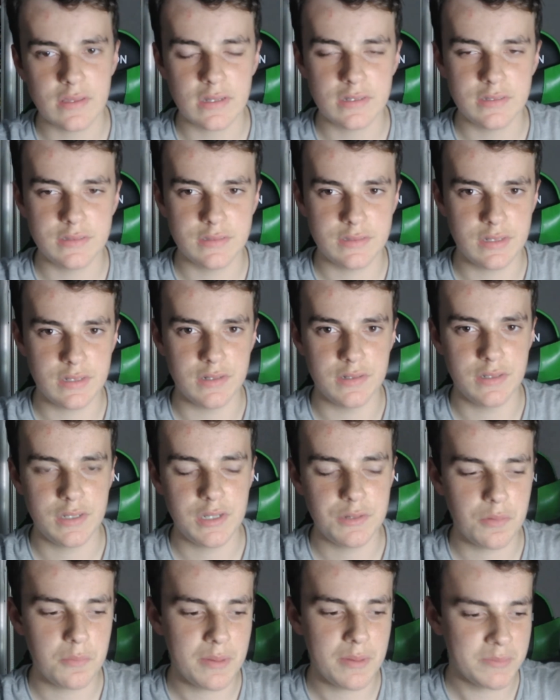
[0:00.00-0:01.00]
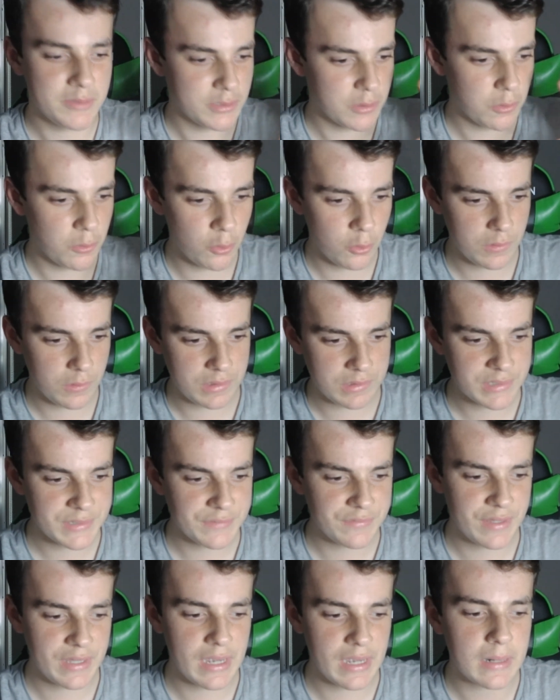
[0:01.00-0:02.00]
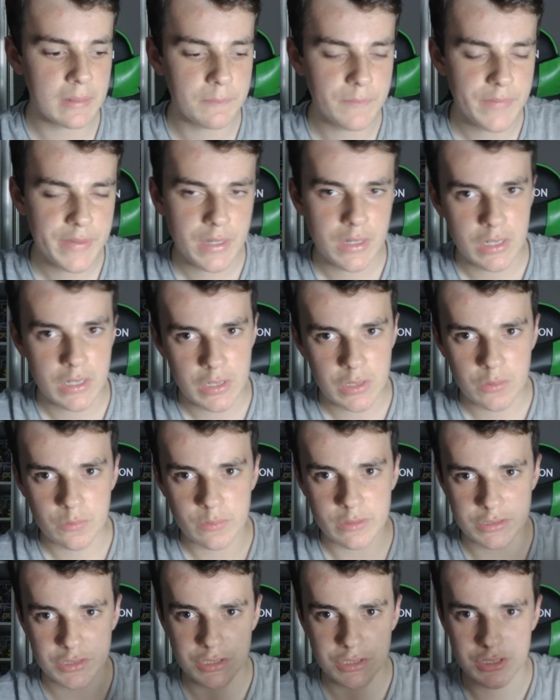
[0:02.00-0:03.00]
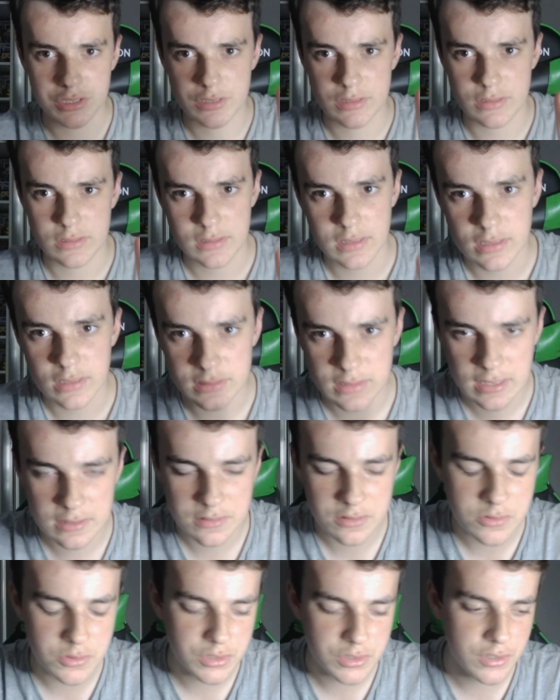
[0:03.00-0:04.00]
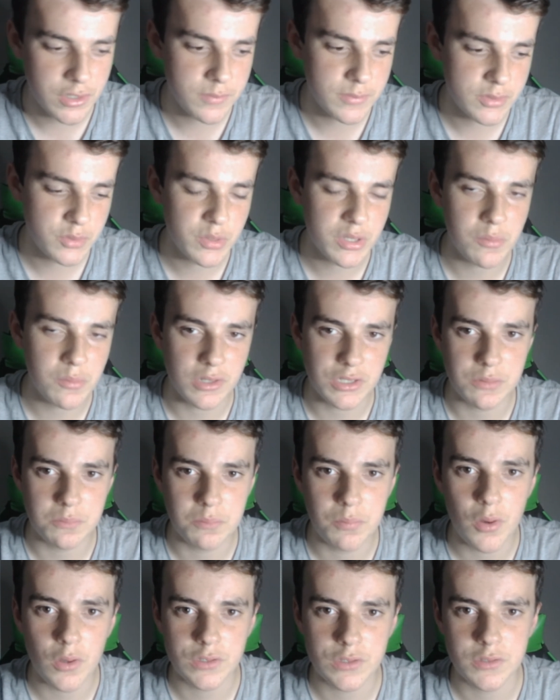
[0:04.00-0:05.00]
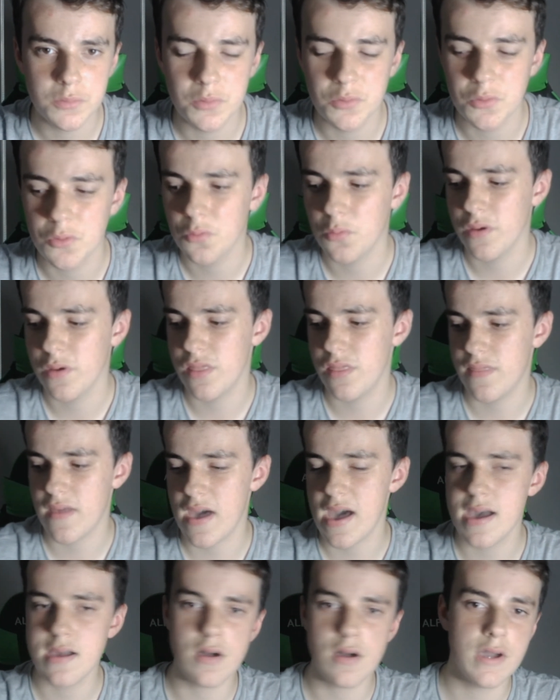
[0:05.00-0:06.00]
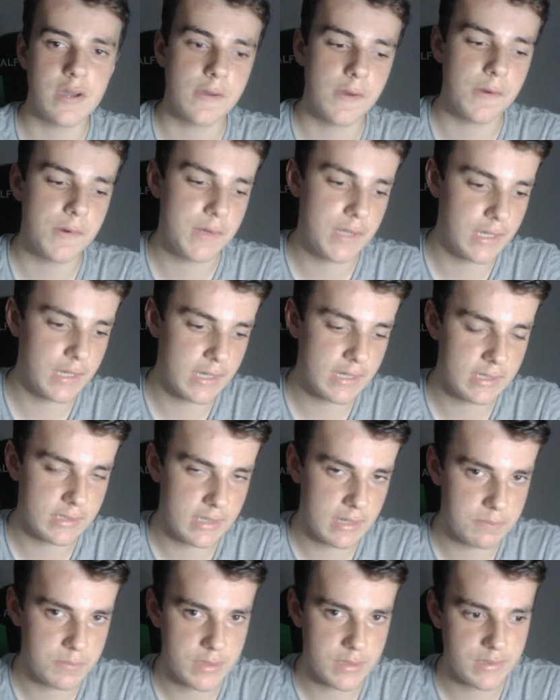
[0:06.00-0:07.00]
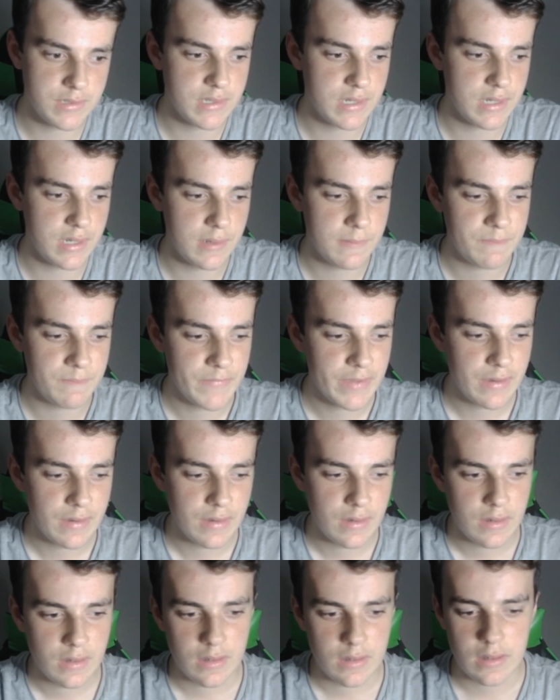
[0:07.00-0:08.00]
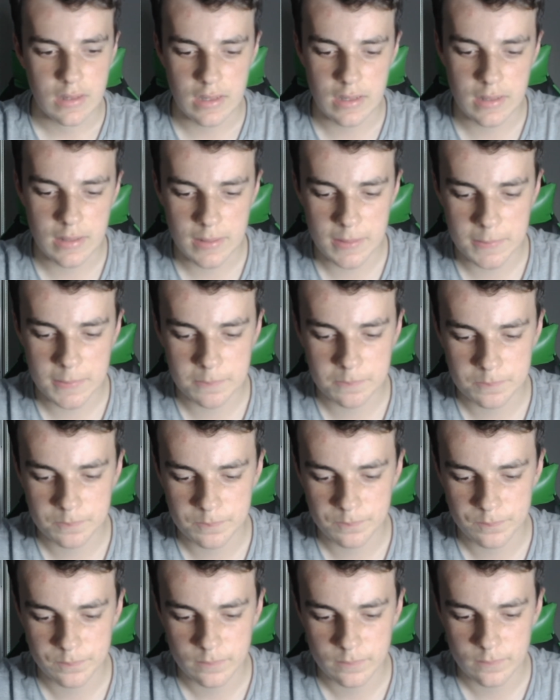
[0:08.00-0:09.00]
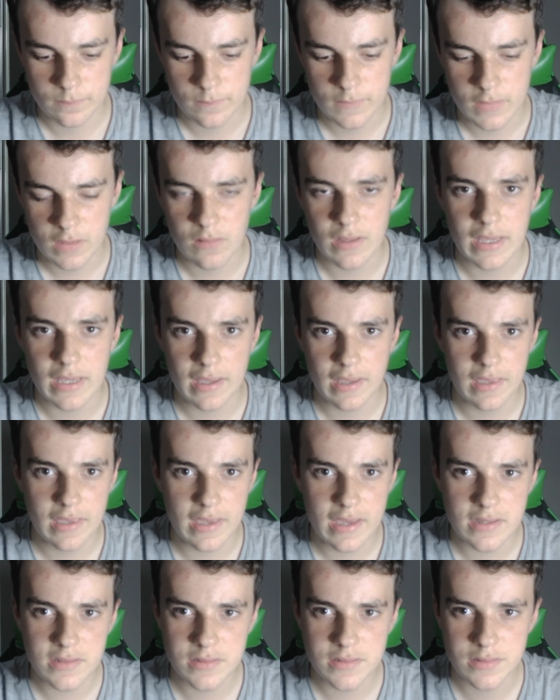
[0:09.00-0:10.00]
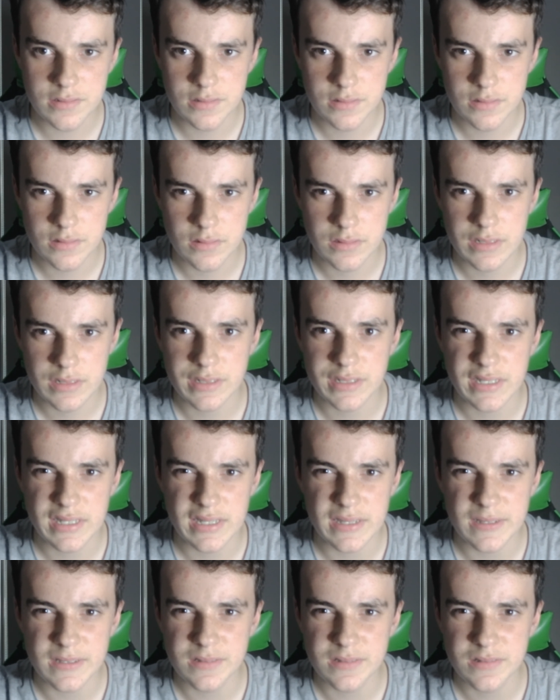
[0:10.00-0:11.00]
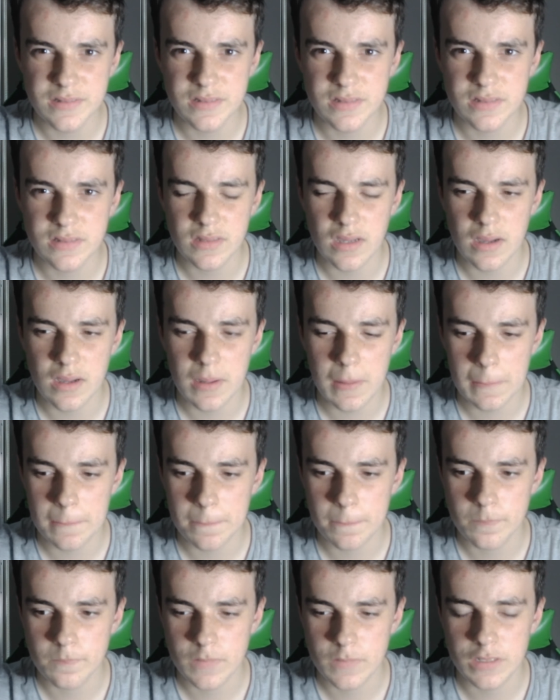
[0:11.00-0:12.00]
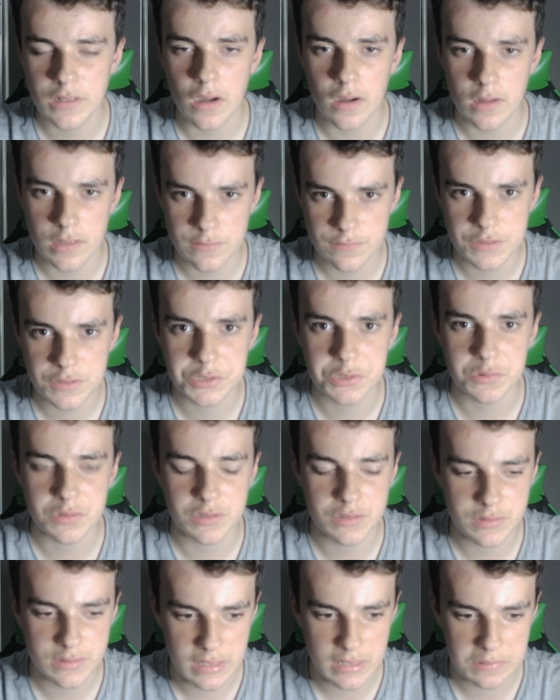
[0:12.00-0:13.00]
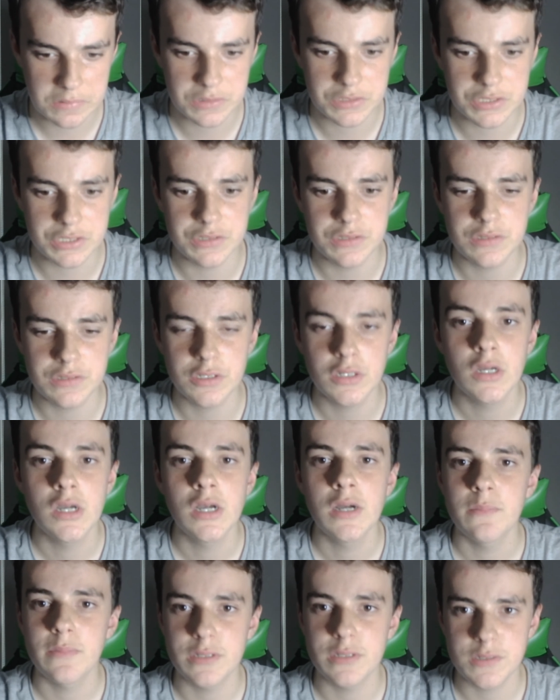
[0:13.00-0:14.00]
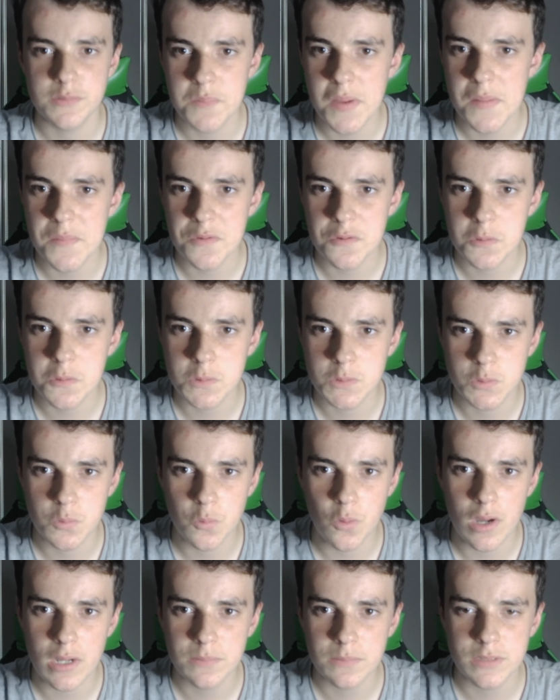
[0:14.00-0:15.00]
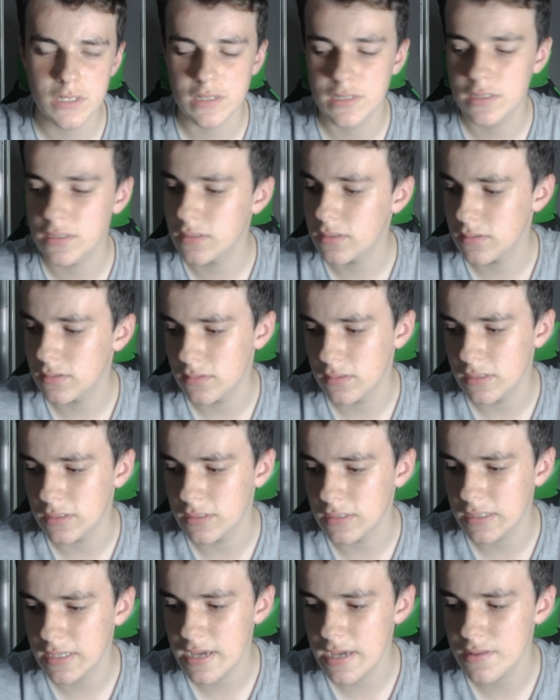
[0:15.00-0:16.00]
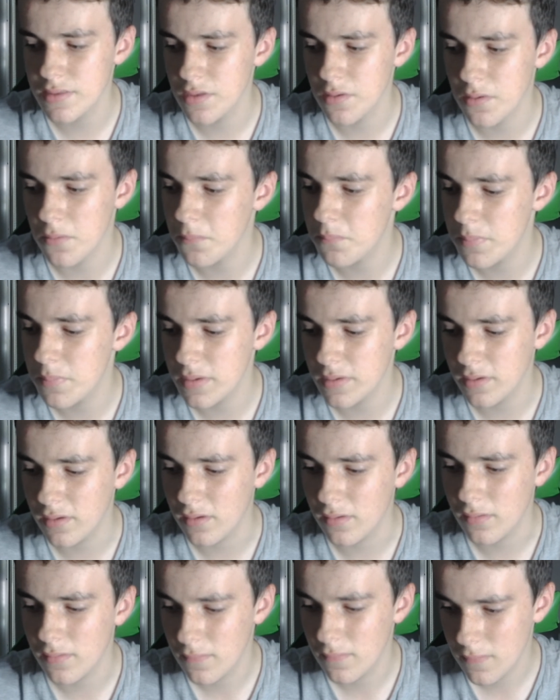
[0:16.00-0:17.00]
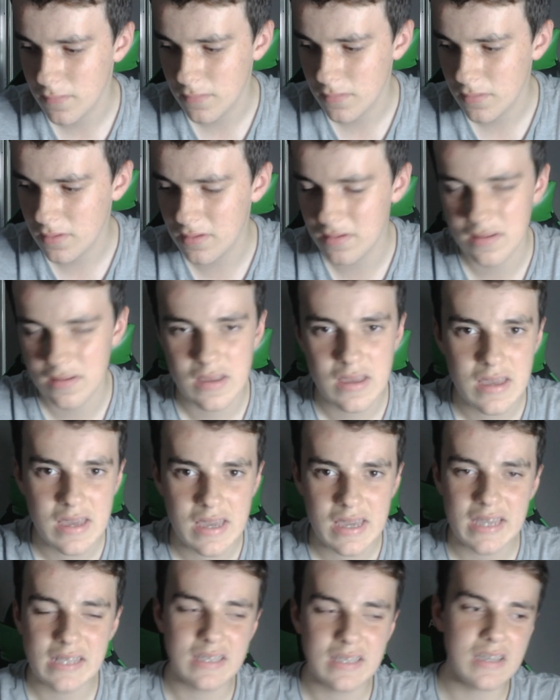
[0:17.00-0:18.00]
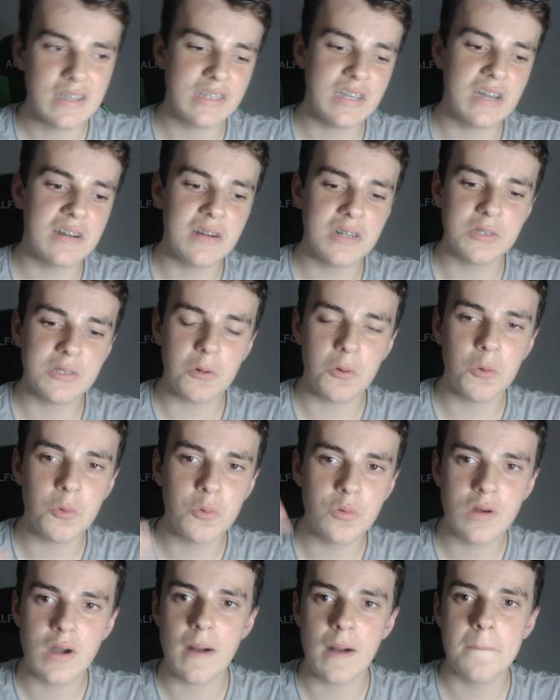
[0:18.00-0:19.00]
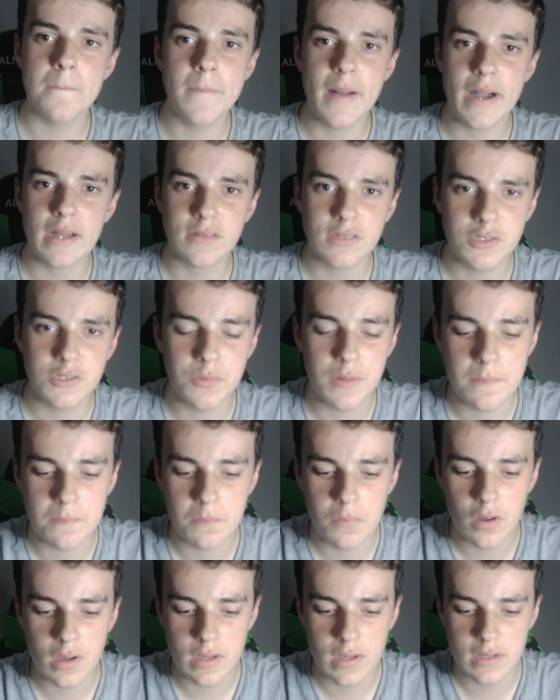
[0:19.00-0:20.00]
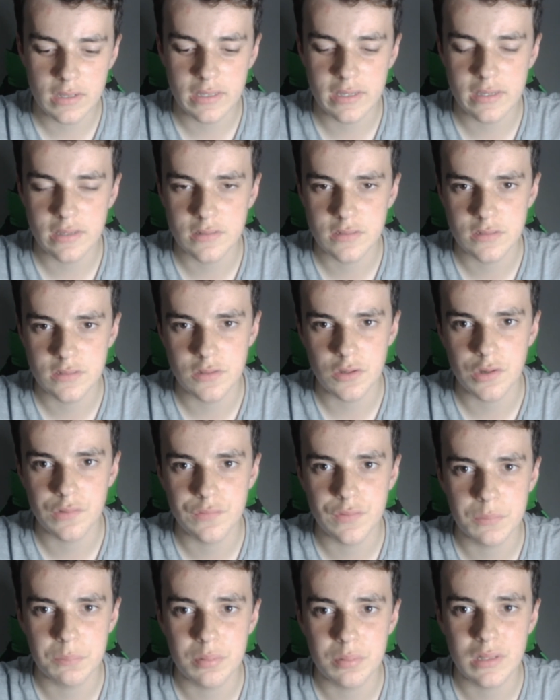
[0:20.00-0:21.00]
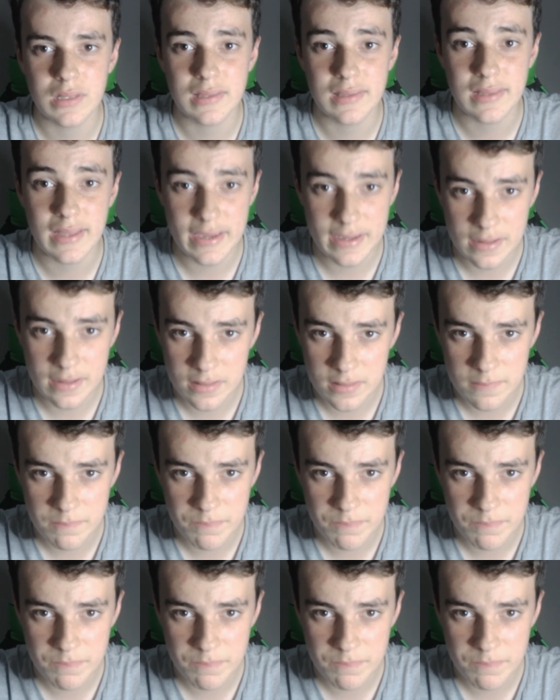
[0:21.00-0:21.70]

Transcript: that he's done. He remembers all his leveling up, which in a technical term is pretty much impossible with AI coding in an NPC. Um, like, yes, it is um, an artificial intelligence, but its memory was wiped and it, and it cannot be... It, it can't all come back to him by a kiss of a player.